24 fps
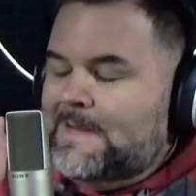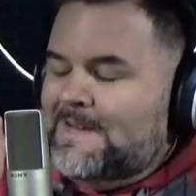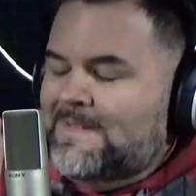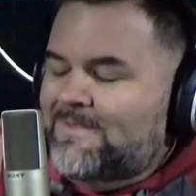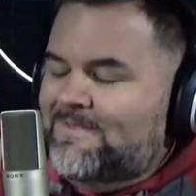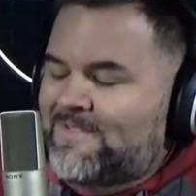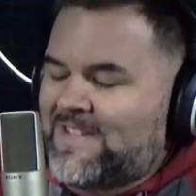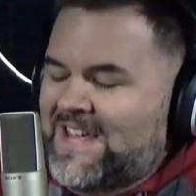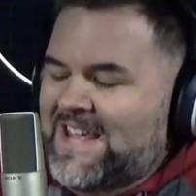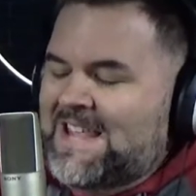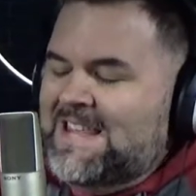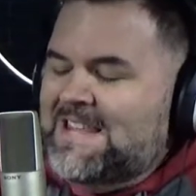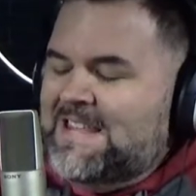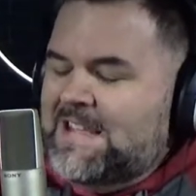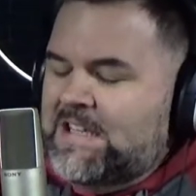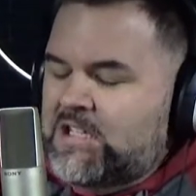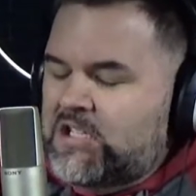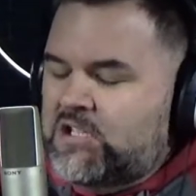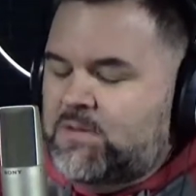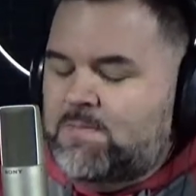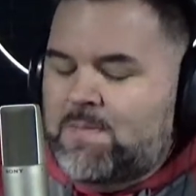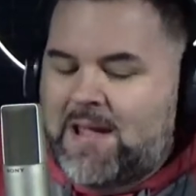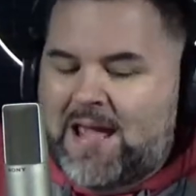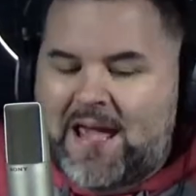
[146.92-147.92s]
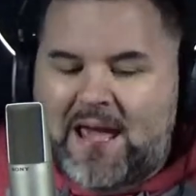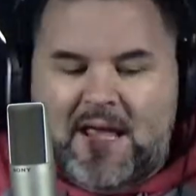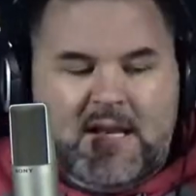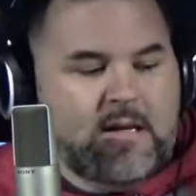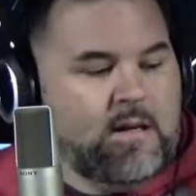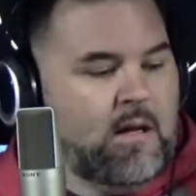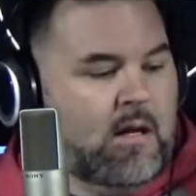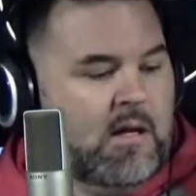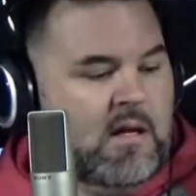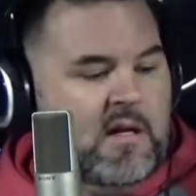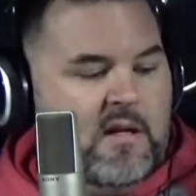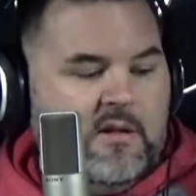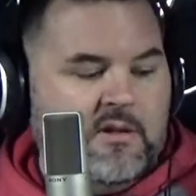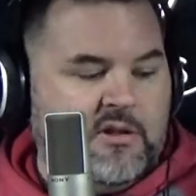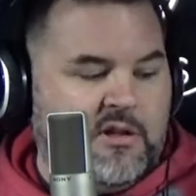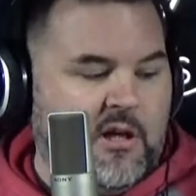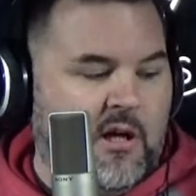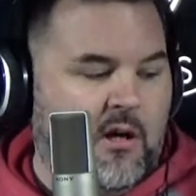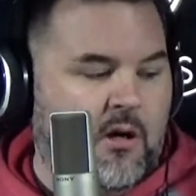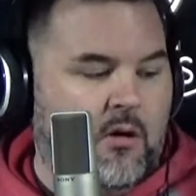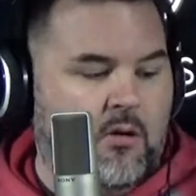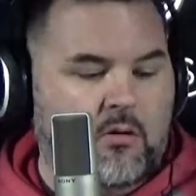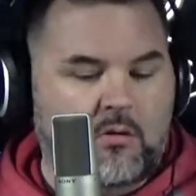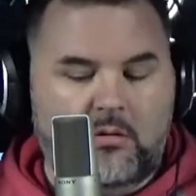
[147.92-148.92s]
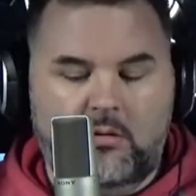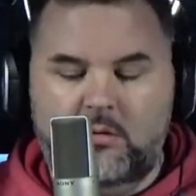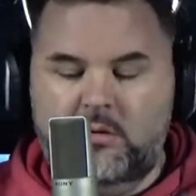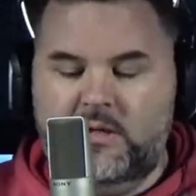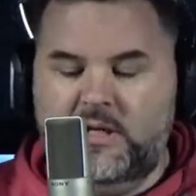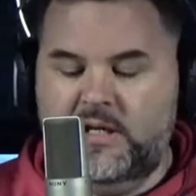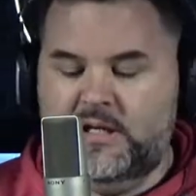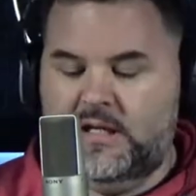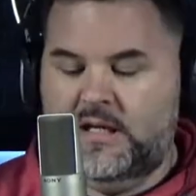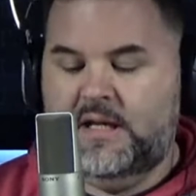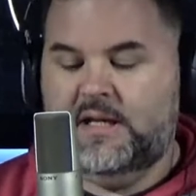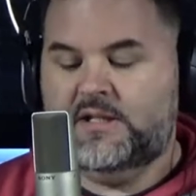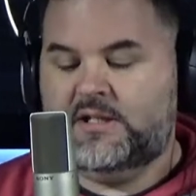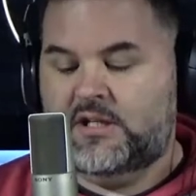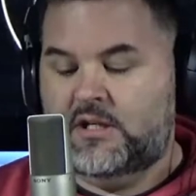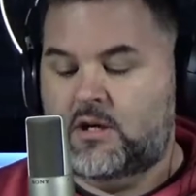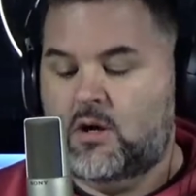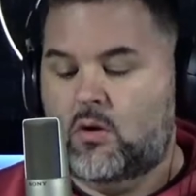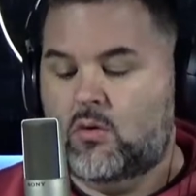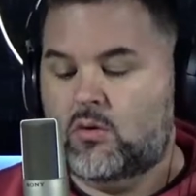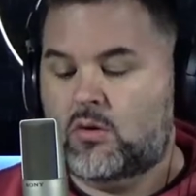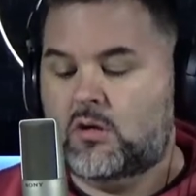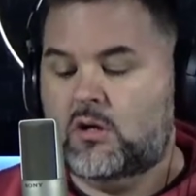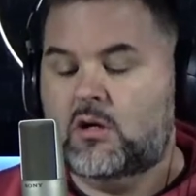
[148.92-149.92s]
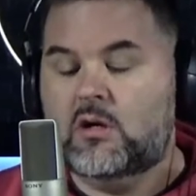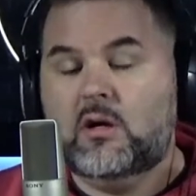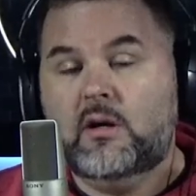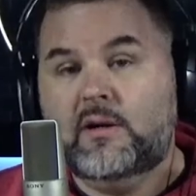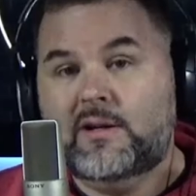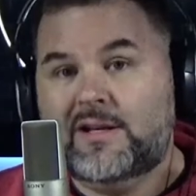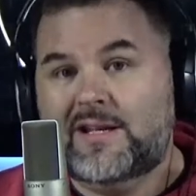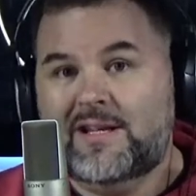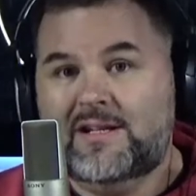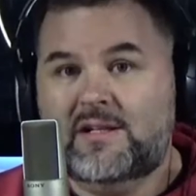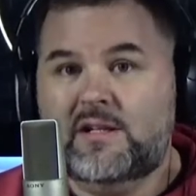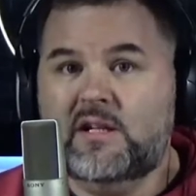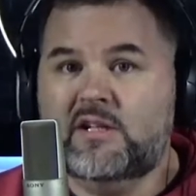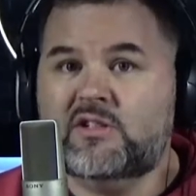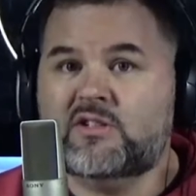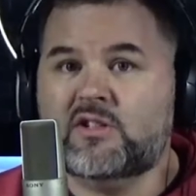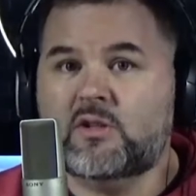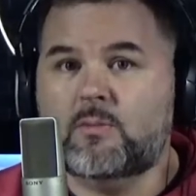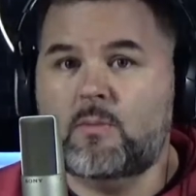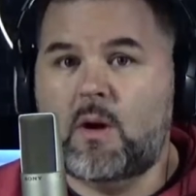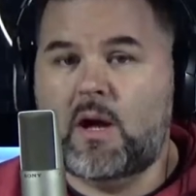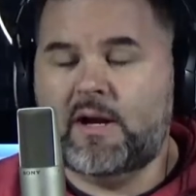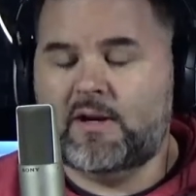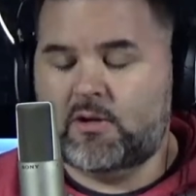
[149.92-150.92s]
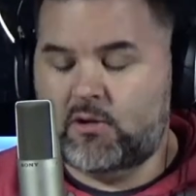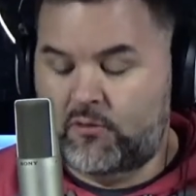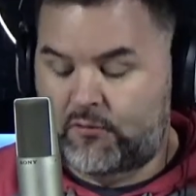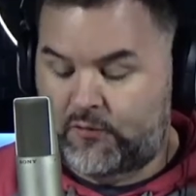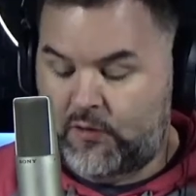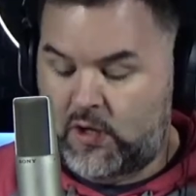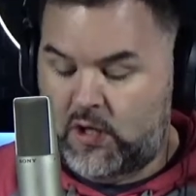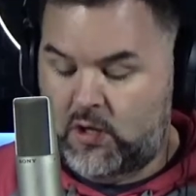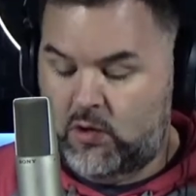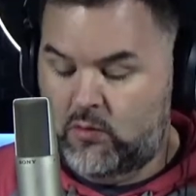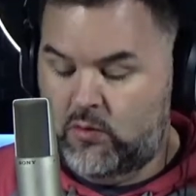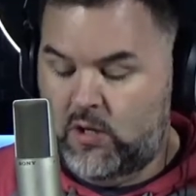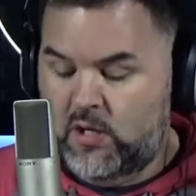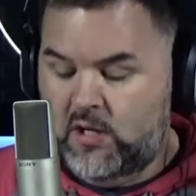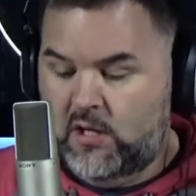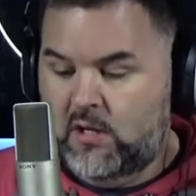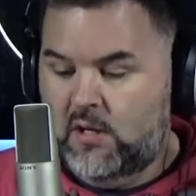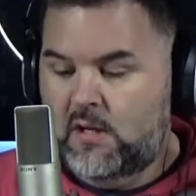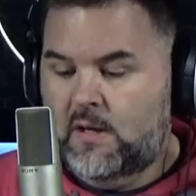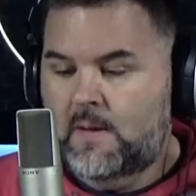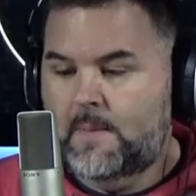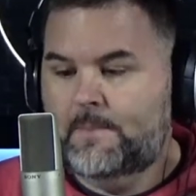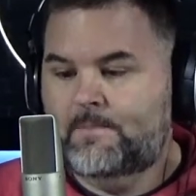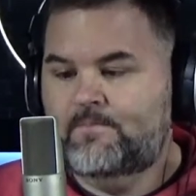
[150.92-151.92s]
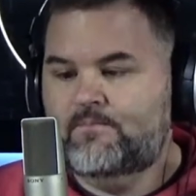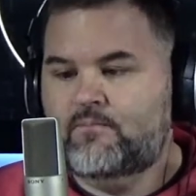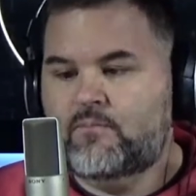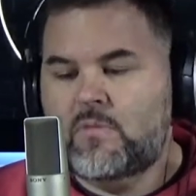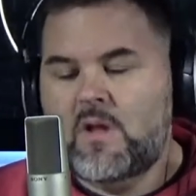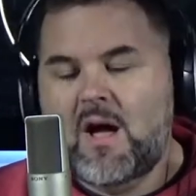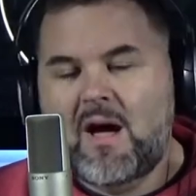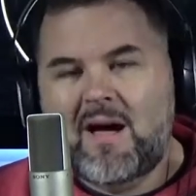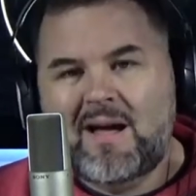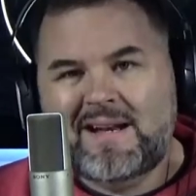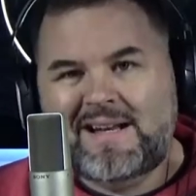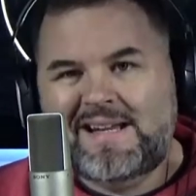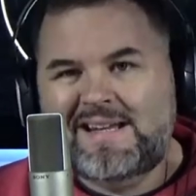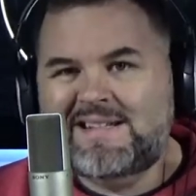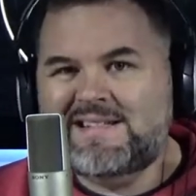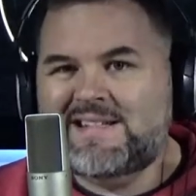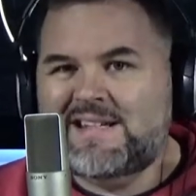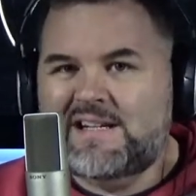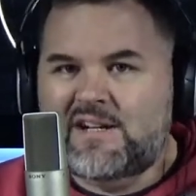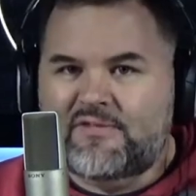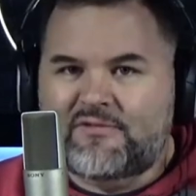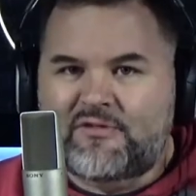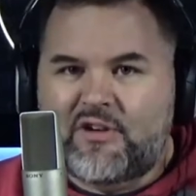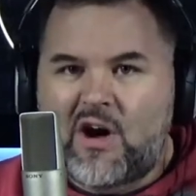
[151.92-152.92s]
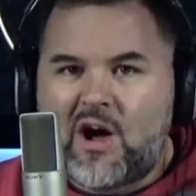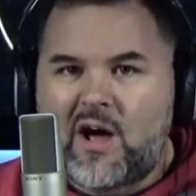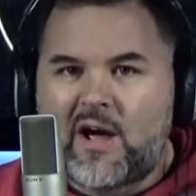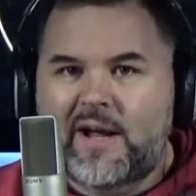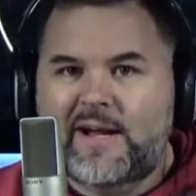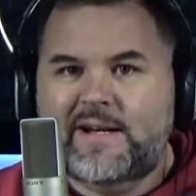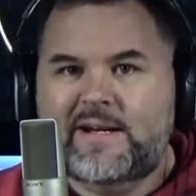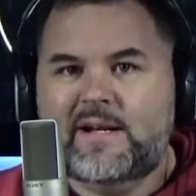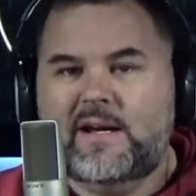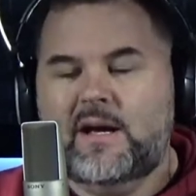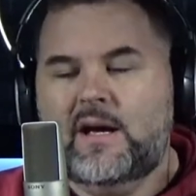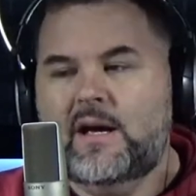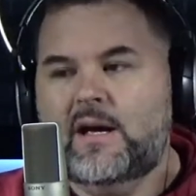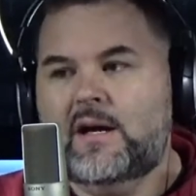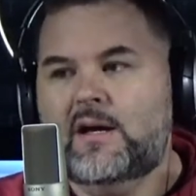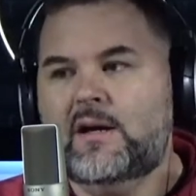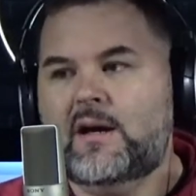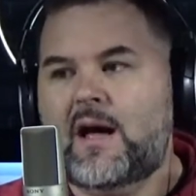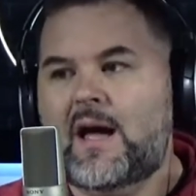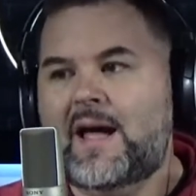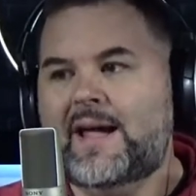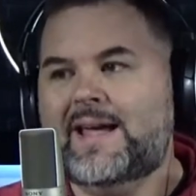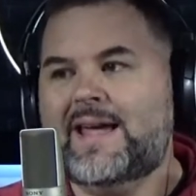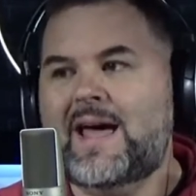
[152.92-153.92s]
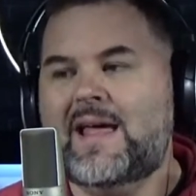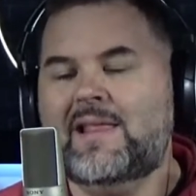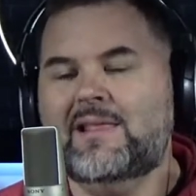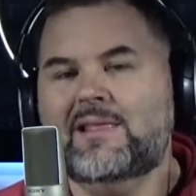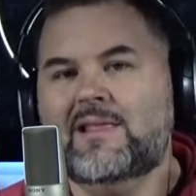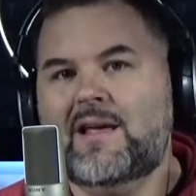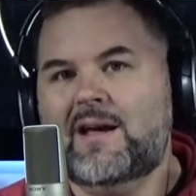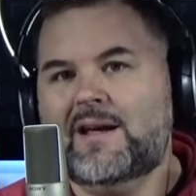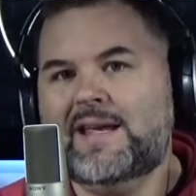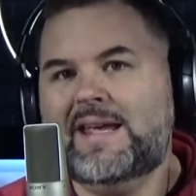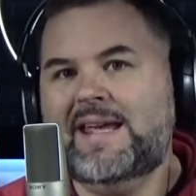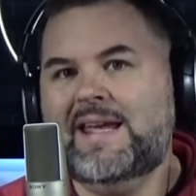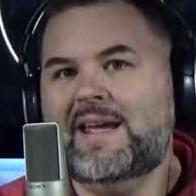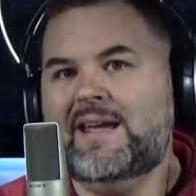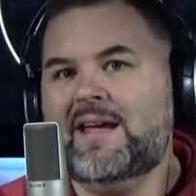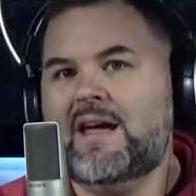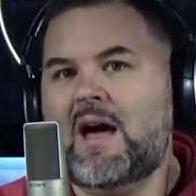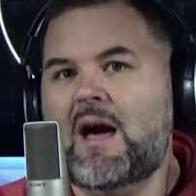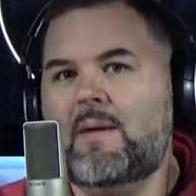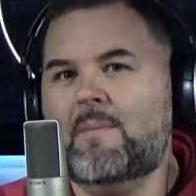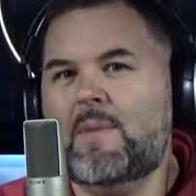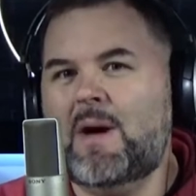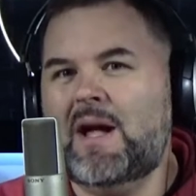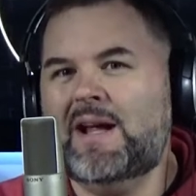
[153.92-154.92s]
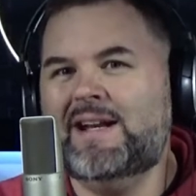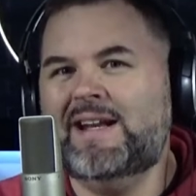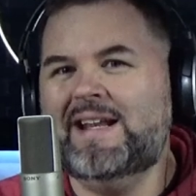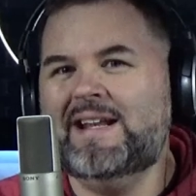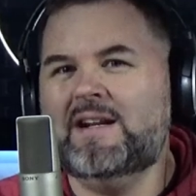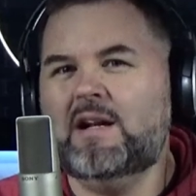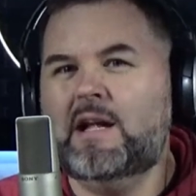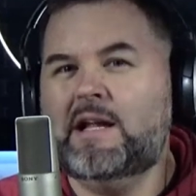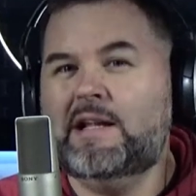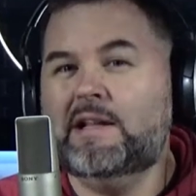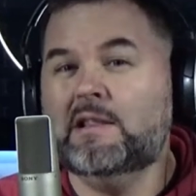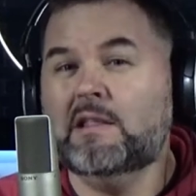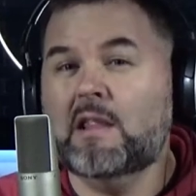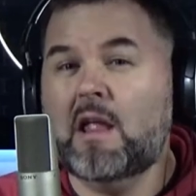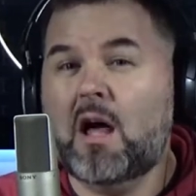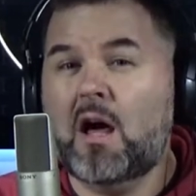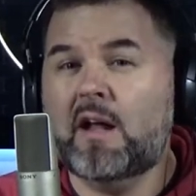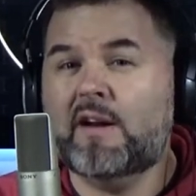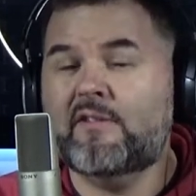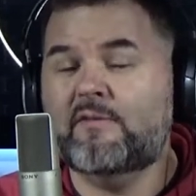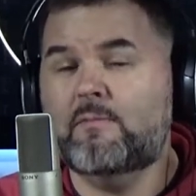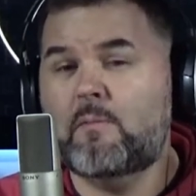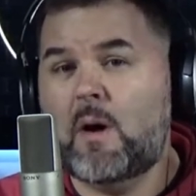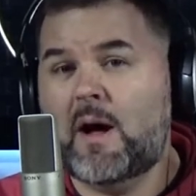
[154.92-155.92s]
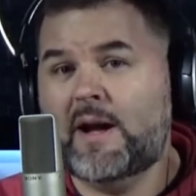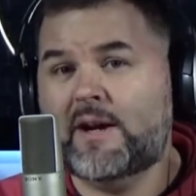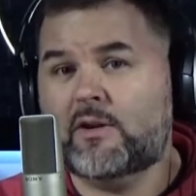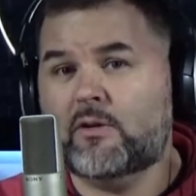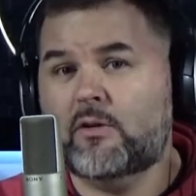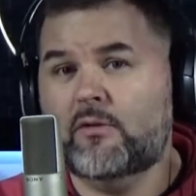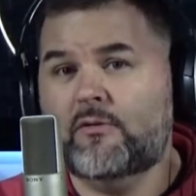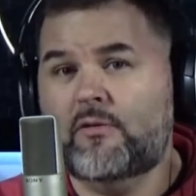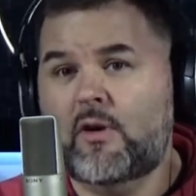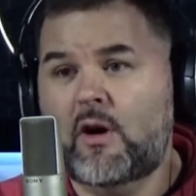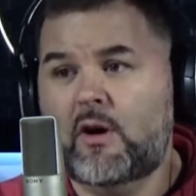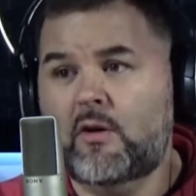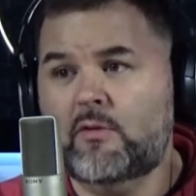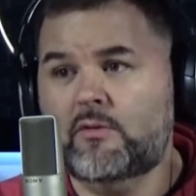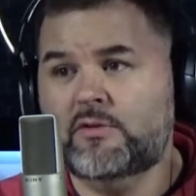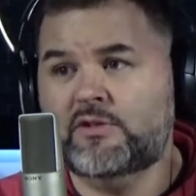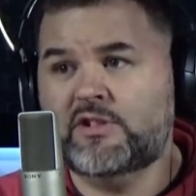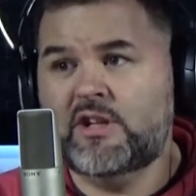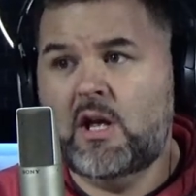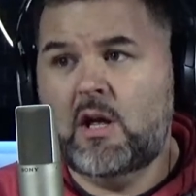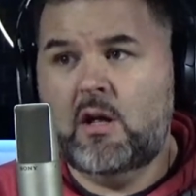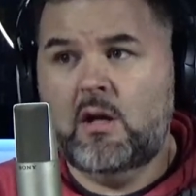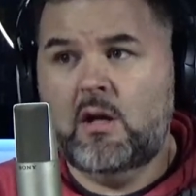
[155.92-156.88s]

Vintage, man. So it, it's an older condenser microphone. Not easy to find. Uh, I got lucky and got mine in a lot of microphones.